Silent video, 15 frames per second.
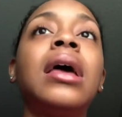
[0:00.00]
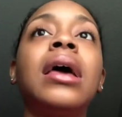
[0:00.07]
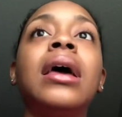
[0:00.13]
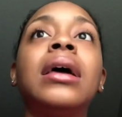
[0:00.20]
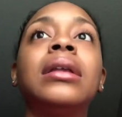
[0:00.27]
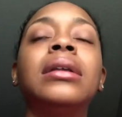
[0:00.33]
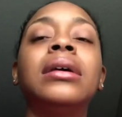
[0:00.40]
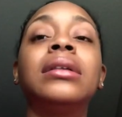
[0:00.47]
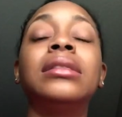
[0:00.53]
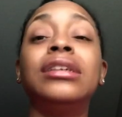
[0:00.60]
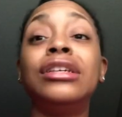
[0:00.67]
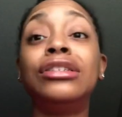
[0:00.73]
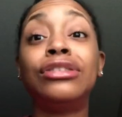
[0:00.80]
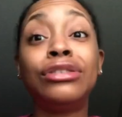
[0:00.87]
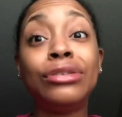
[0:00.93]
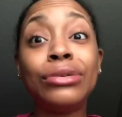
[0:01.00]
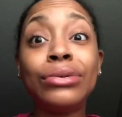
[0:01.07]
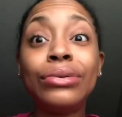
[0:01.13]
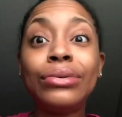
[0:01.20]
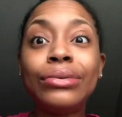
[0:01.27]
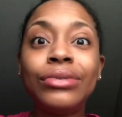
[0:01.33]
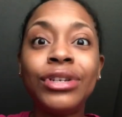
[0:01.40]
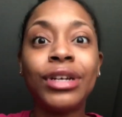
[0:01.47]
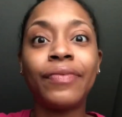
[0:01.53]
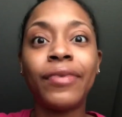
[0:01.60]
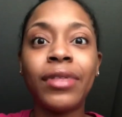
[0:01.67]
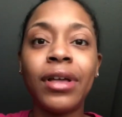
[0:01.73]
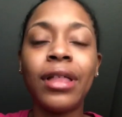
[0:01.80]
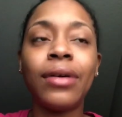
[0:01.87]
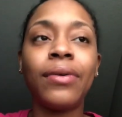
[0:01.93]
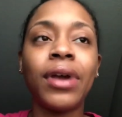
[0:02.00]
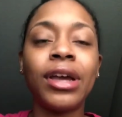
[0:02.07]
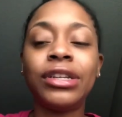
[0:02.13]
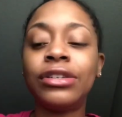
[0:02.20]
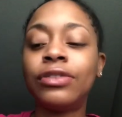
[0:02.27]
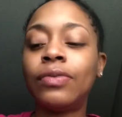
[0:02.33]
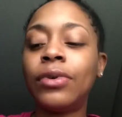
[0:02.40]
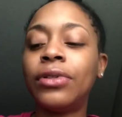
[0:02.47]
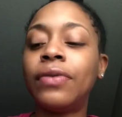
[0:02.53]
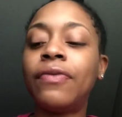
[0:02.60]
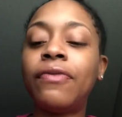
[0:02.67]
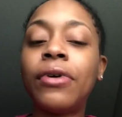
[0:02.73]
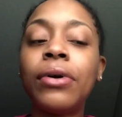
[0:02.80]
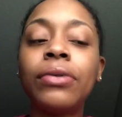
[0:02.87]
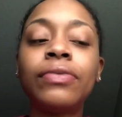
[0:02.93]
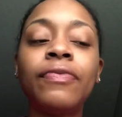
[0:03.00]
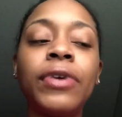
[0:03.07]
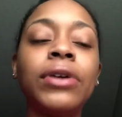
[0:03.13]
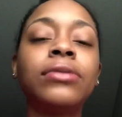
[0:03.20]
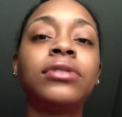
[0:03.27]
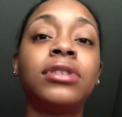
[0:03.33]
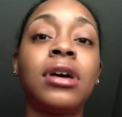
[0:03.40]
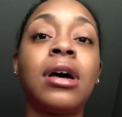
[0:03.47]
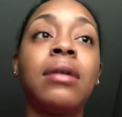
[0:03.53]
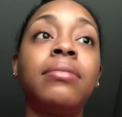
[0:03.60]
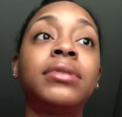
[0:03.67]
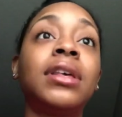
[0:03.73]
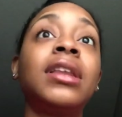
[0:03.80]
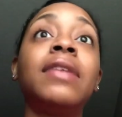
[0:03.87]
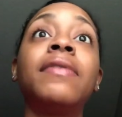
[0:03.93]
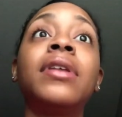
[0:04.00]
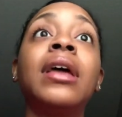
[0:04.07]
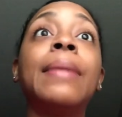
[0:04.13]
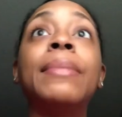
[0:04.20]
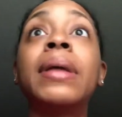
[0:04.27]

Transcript: and these 2 Chick-fil-A locations were the first jobs that even hit